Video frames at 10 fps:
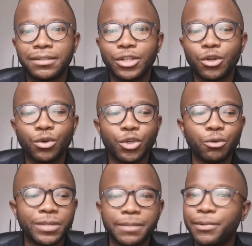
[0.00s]

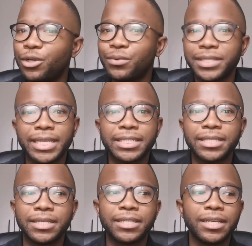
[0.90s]
Human spirit was
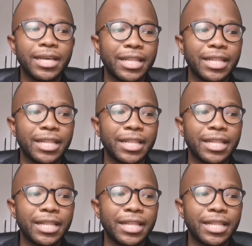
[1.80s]
tested.